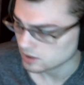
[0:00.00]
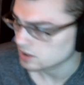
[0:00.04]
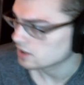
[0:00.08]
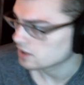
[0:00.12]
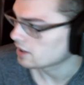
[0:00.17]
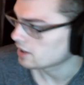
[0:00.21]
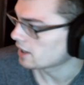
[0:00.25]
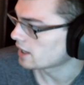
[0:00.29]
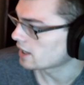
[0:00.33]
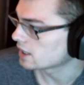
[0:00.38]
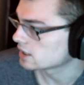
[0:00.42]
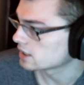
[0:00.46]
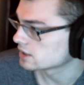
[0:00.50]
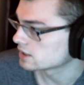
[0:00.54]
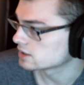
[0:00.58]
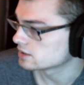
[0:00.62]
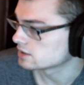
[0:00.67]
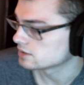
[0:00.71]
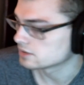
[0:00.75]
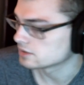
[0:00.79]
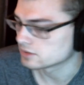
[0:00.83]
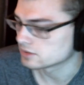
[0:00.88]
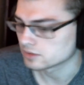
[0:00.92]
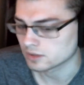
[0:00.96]

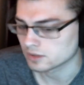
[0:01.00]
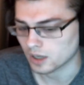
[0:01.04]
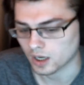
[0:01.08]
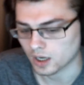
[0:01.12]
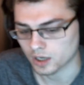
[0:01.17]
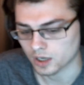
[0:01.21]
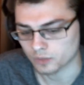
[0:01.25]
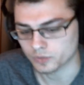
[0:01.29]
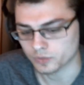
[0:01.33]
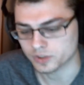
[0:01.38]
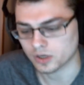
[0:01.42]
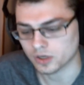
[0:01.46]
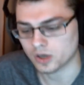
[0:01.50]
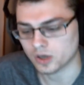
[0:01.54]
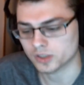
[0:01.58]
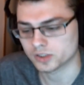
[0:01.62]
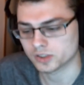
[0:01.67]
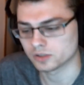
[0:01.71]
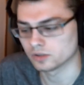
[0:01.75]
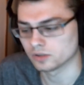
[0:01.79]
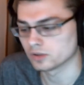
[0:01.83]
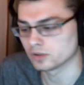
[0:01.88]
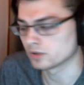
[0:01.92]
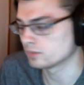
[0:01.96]
and we
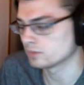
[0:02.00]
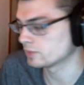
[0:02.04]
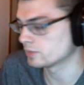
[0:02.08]
talked a little bit